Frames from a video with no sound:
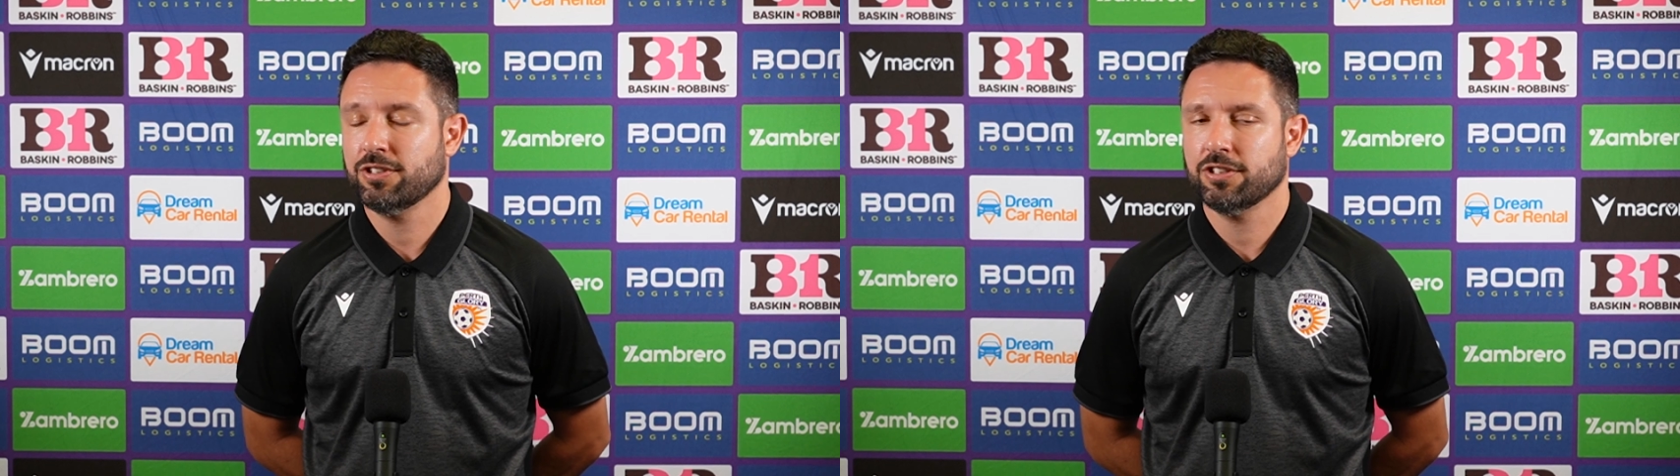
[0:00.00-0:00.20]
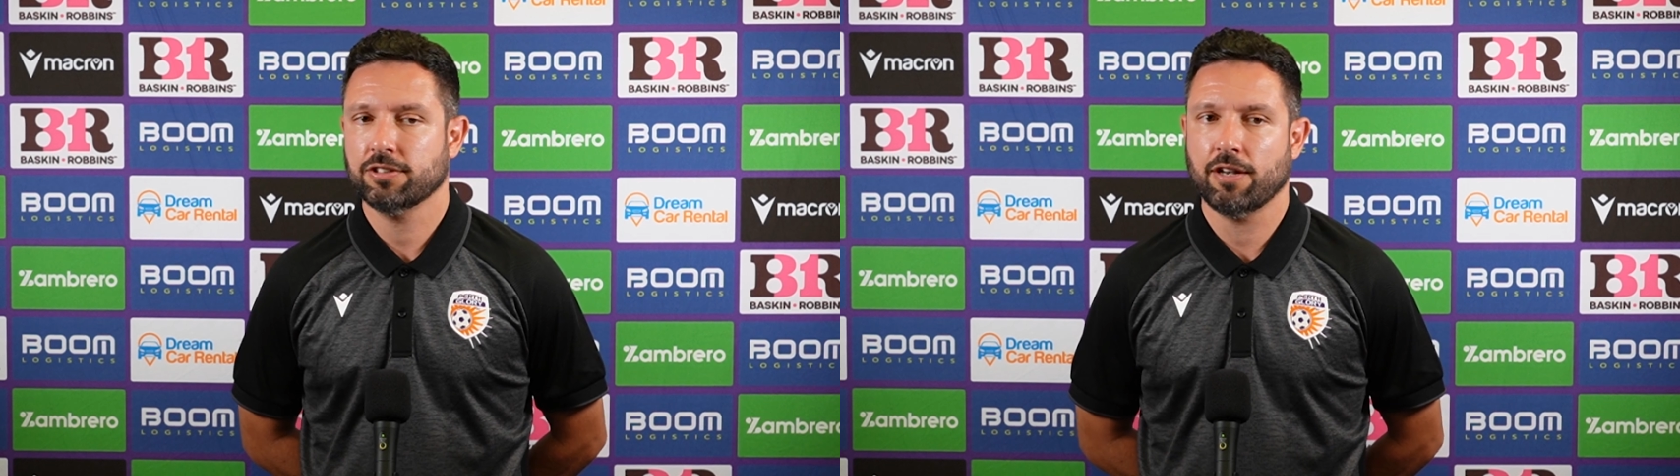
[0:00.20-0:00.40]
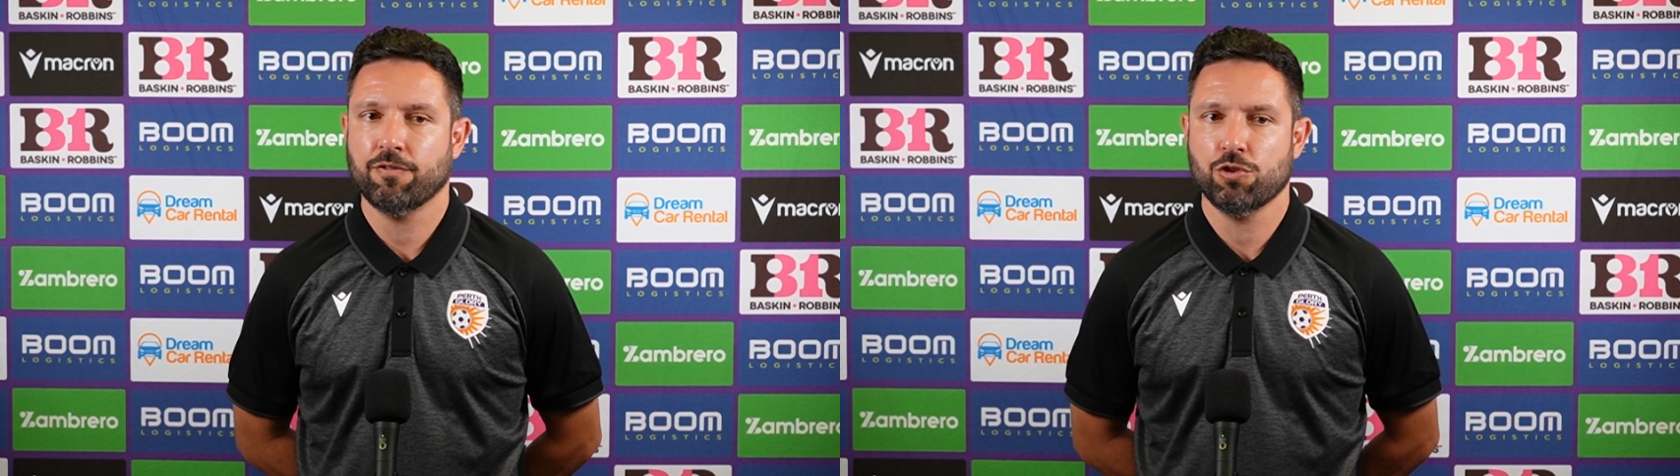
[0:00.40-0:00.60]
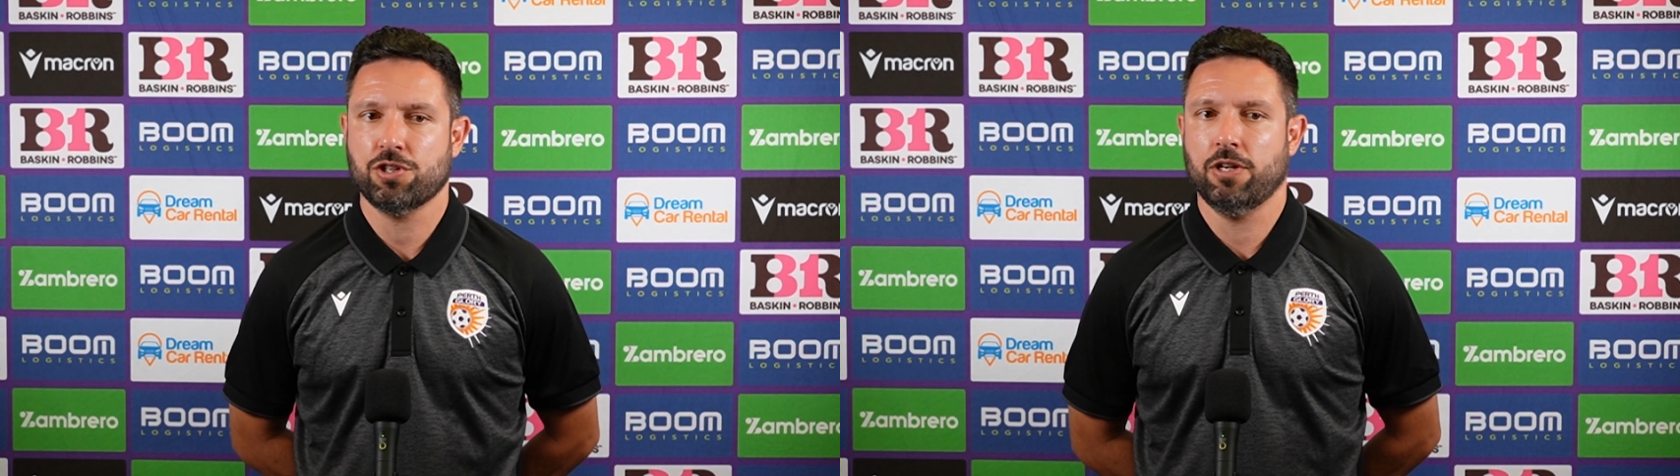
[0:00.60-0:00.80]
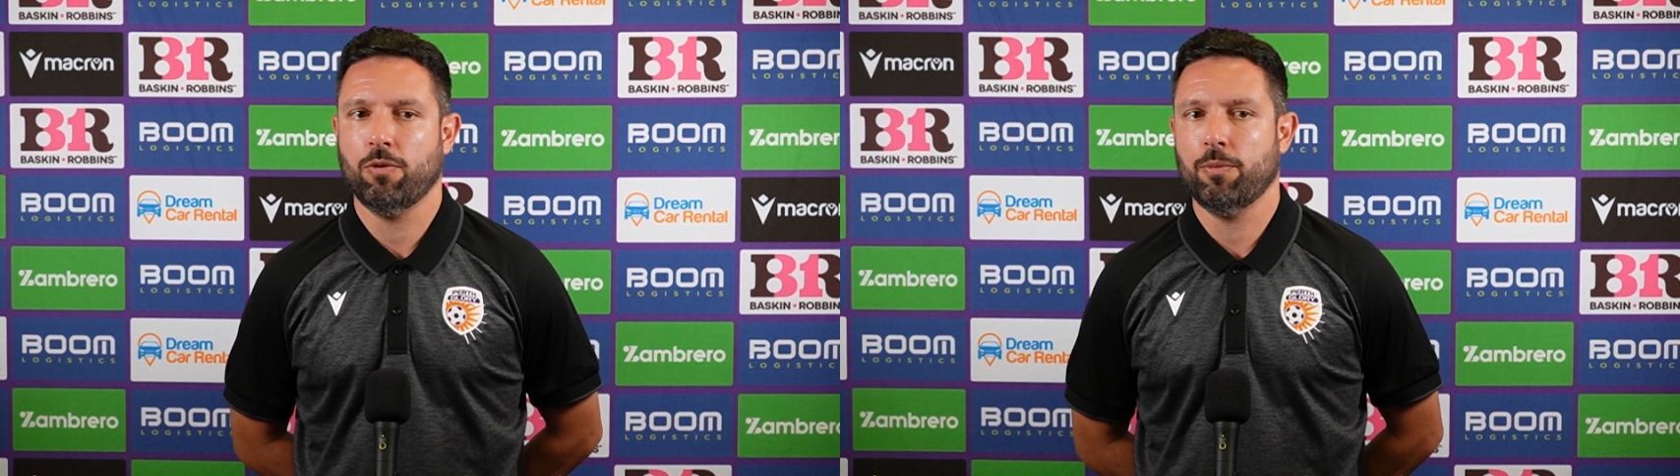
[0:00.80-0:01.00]
It's just
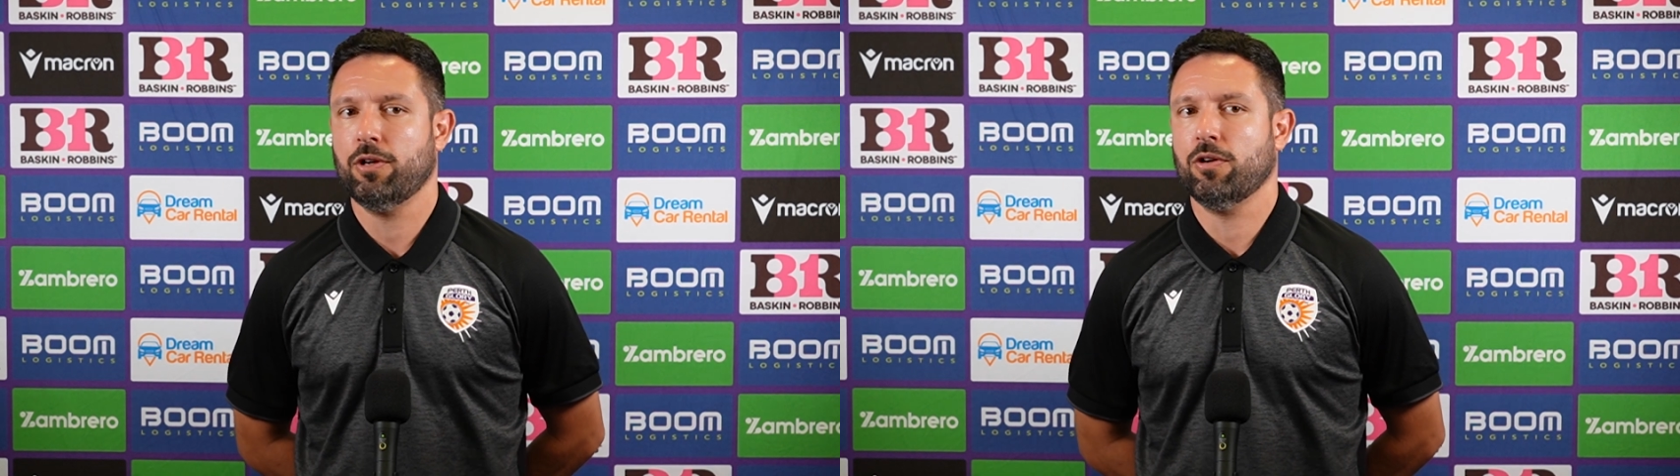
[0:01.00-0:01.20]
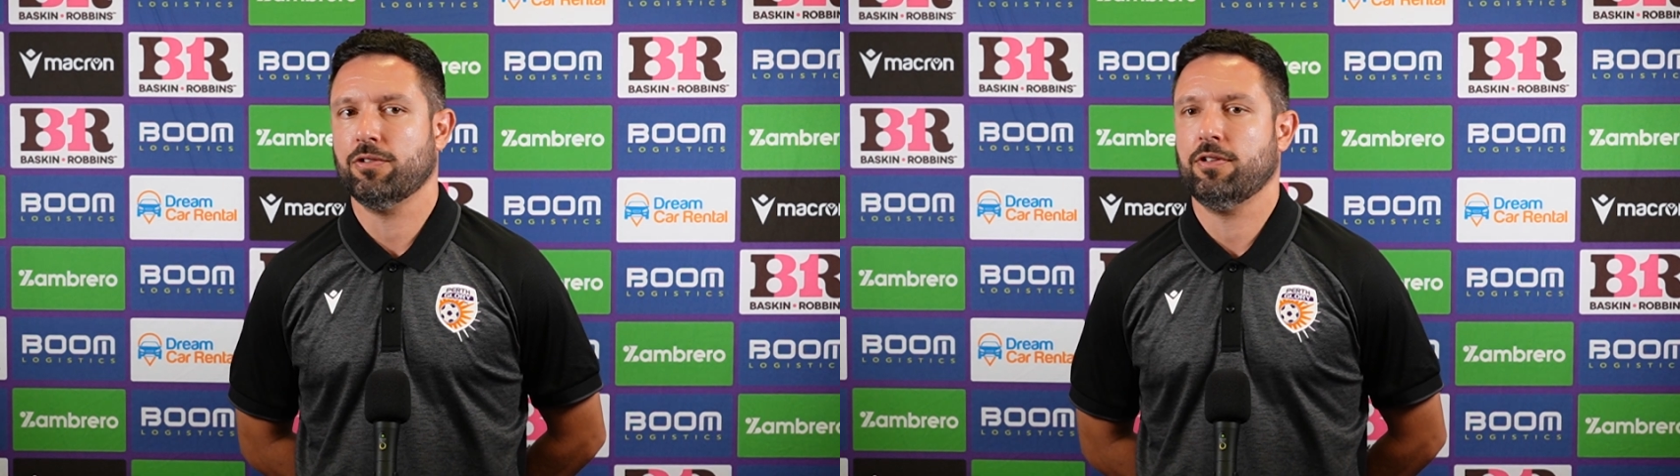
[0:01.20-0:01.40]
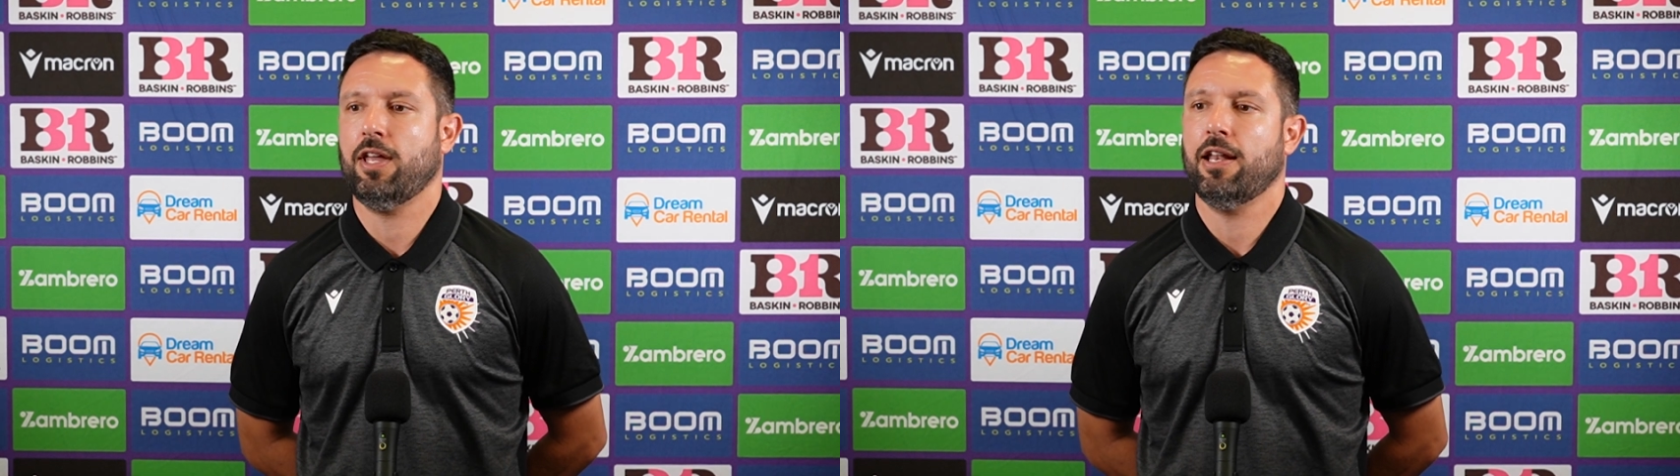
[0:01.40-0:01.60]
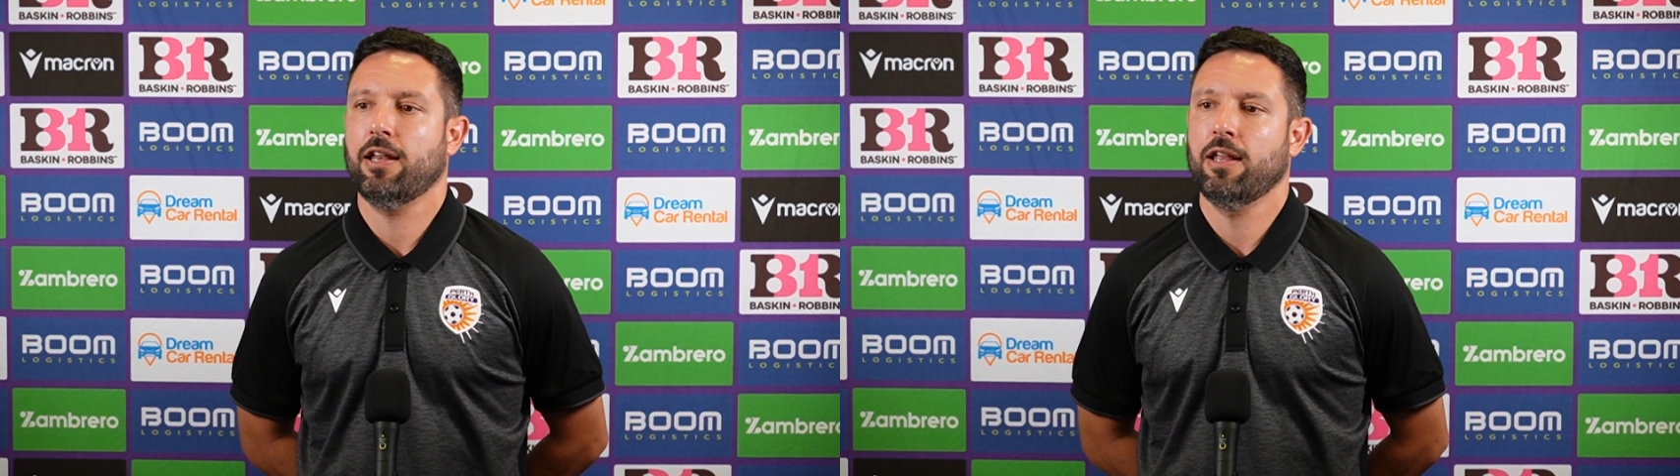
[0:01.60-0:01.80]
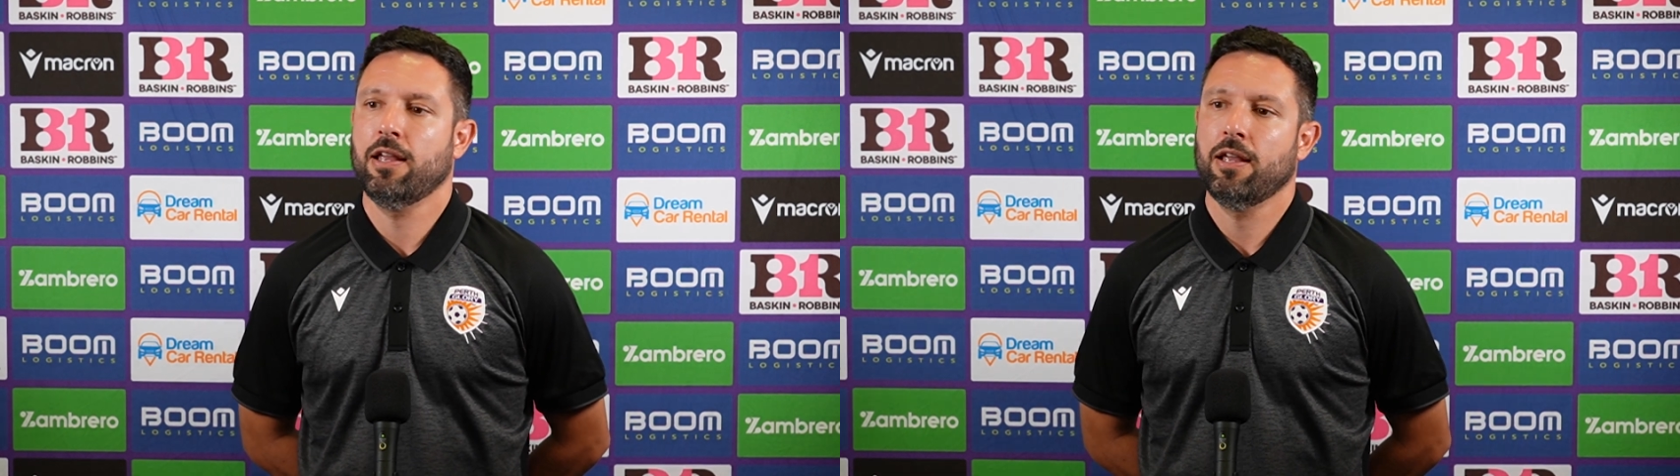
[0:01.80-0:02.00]
unfortunately when we got to that